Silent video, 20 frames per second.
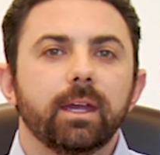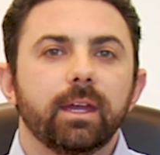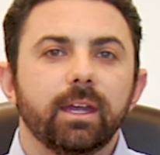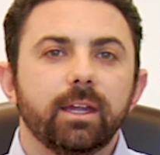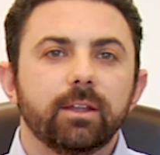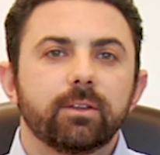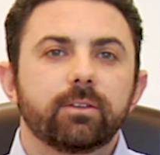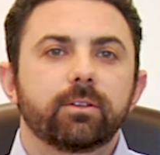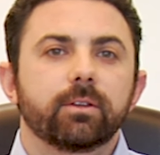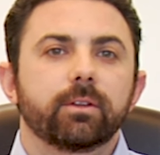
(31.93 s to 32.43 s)

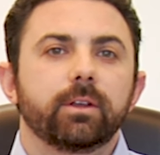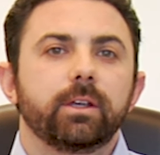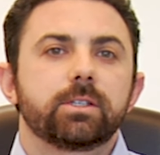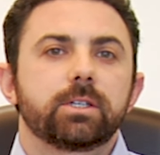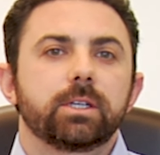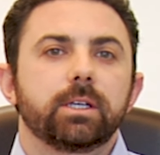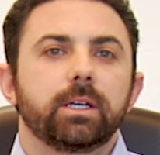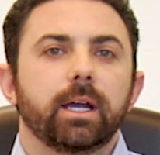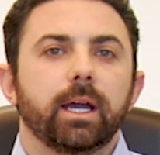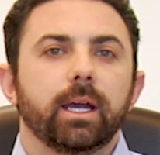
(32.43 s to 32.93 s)

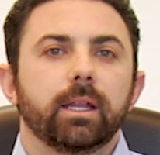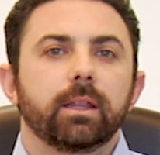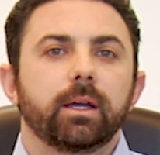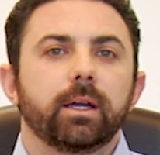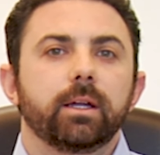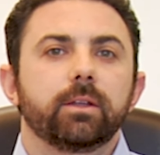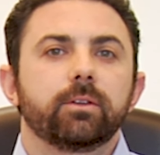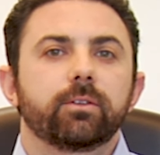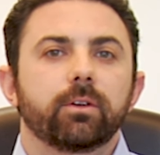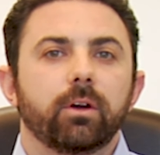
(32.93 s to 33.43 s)
installation
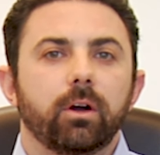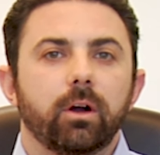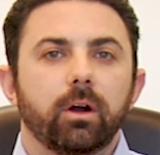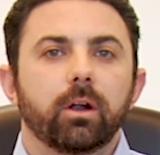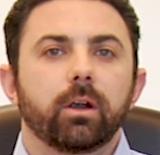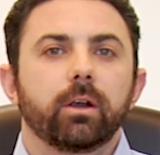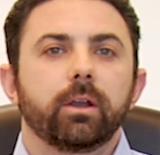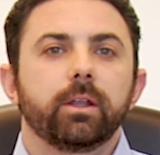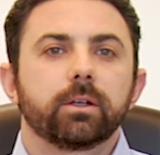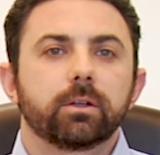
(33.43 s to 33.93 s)
guidelines
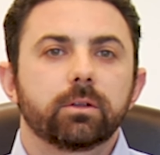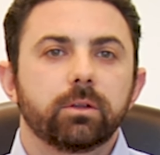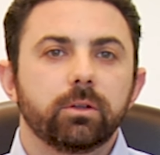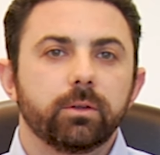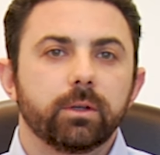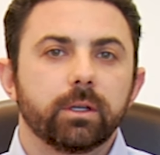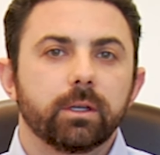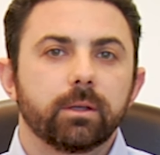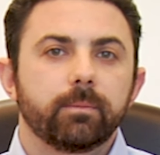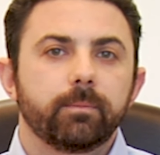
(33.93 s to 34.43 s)
are
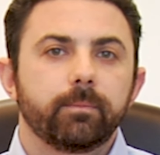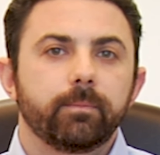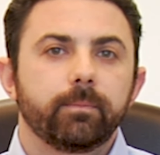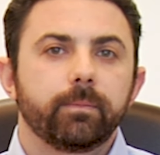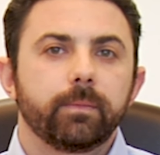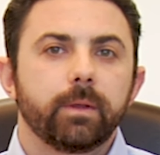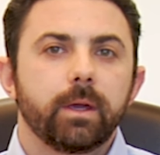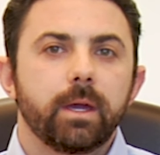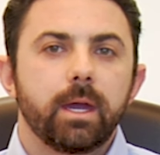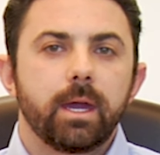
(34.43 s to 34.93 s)
included.
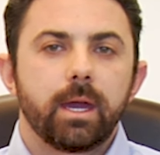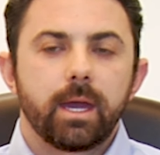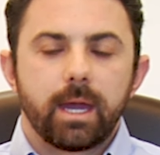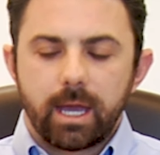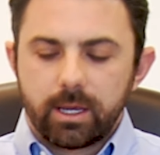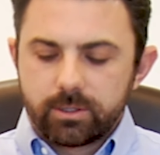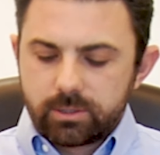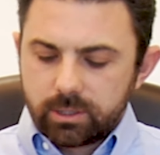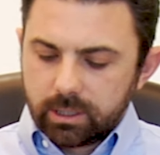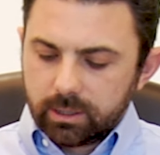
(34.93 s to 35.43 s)

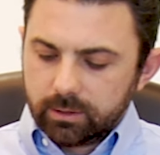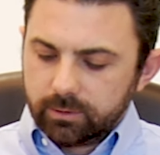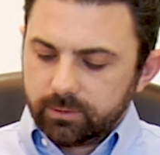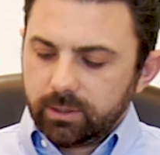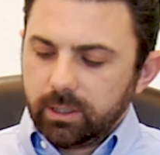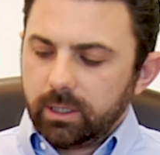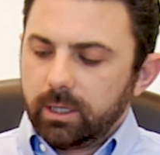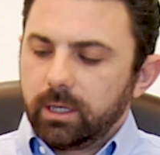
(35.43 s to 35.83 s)
As you can see